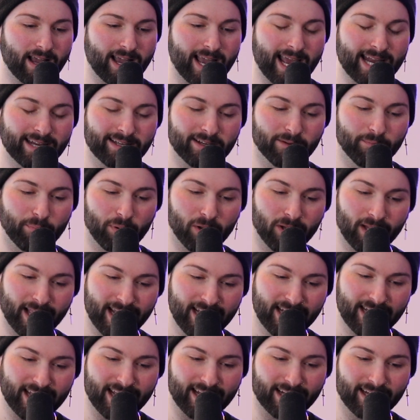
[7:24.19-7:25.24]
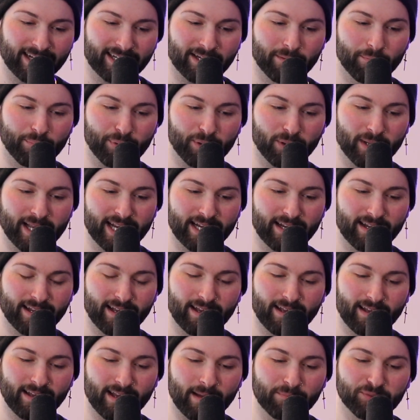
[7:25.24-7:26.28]
And complaining.
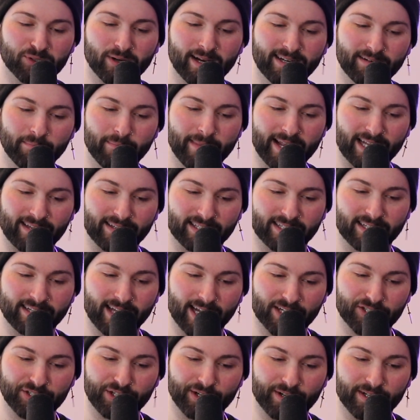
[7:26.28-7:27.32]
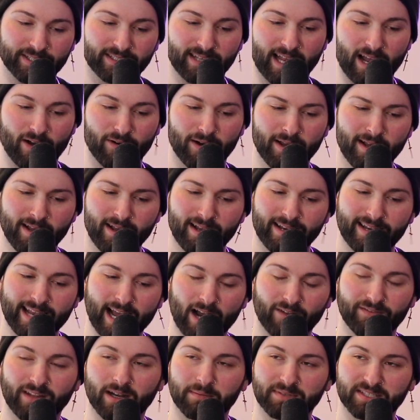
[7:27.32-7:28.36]
I'm trying to make this connection here because now
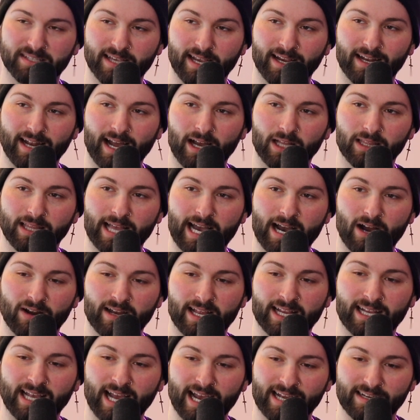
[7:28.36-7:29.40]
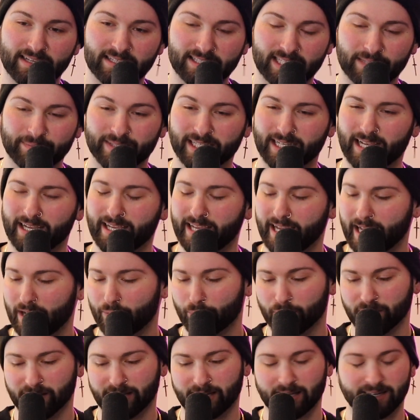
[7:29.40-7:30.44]
that I'm saying it out loud, it kind of seems like I can't
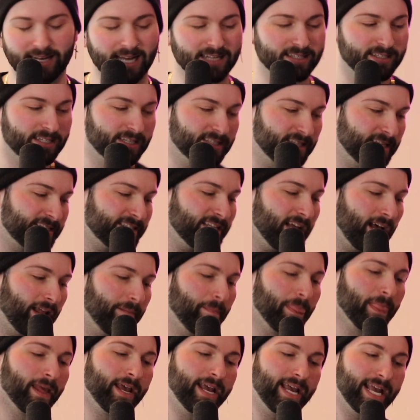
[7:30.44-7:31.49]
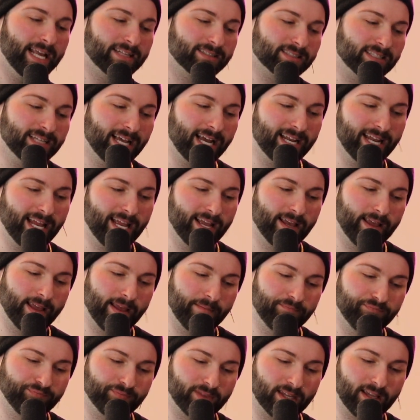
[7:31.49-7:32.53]
really connect it because it's not
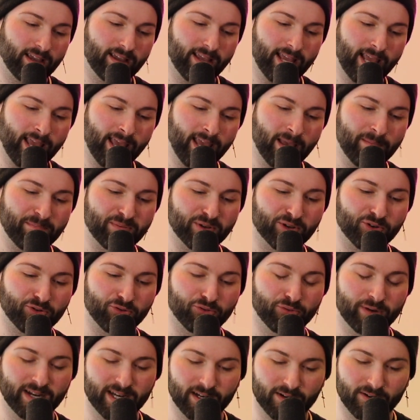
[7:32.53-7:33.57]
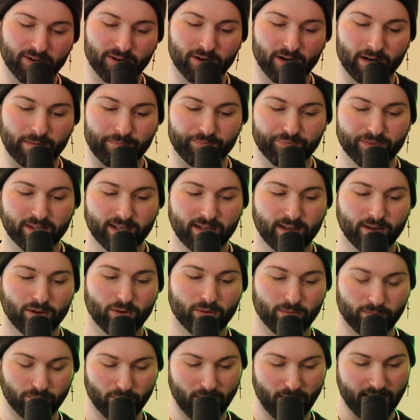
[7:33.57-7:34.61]
hypocritical,
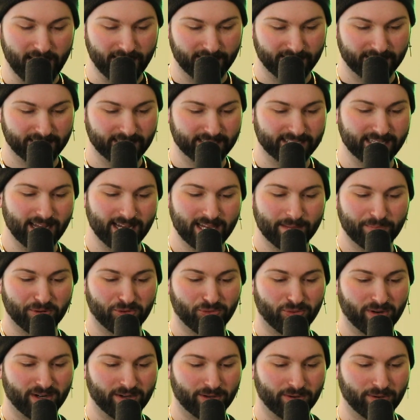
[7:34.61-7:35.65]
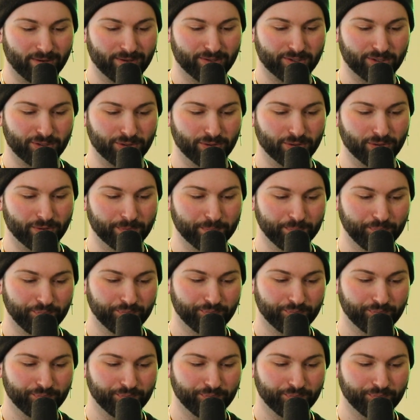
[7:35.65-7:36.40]
right? Because it's not hypocritical to,